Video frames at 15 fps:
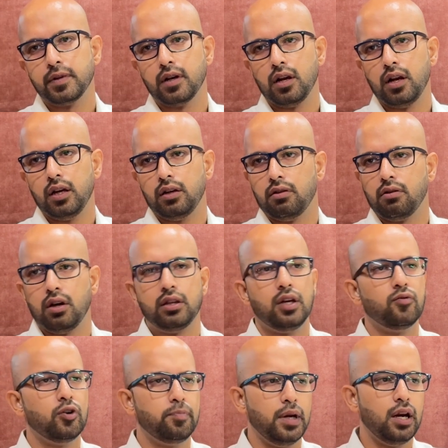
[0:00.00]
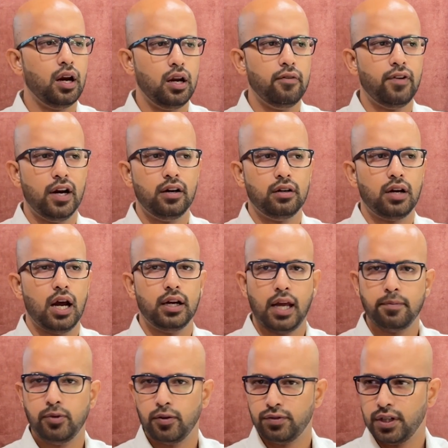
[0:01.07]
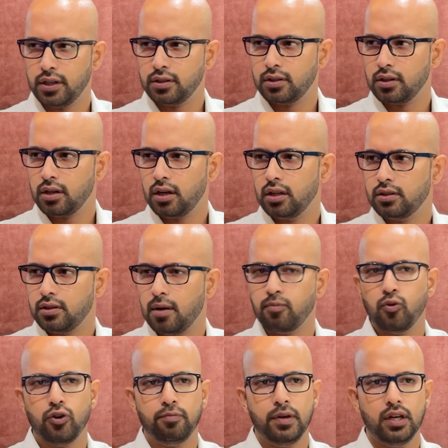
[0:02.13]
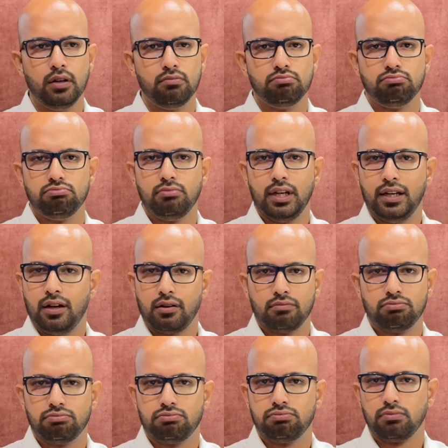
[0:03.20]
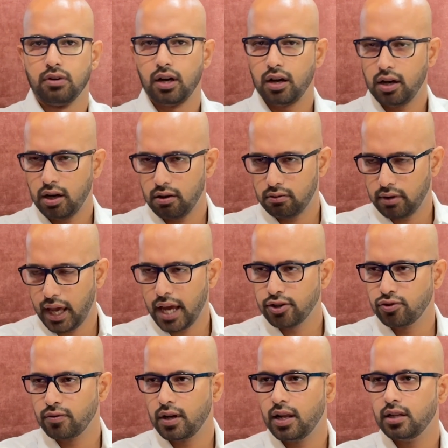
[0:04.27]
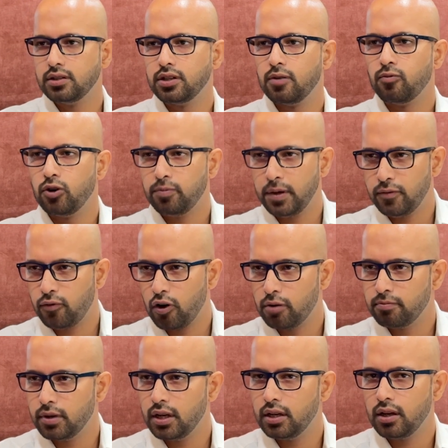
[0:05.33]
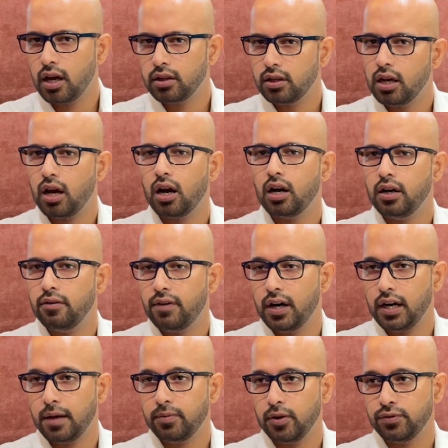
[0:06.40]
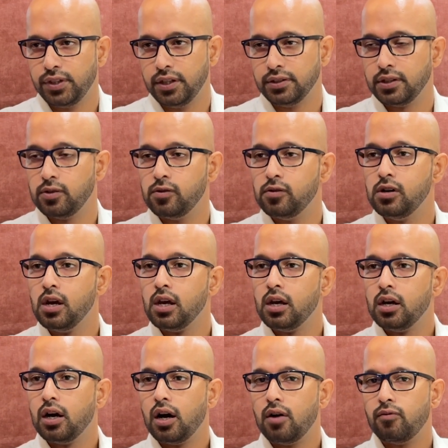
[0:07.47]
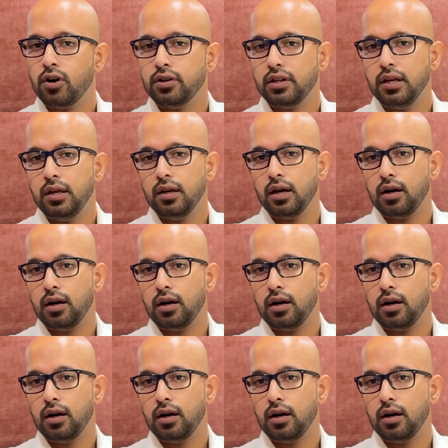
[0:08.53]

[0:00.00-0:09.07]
there would be different types of shirts. Some would be casual, some would be formal. There are different types of shirts. So what the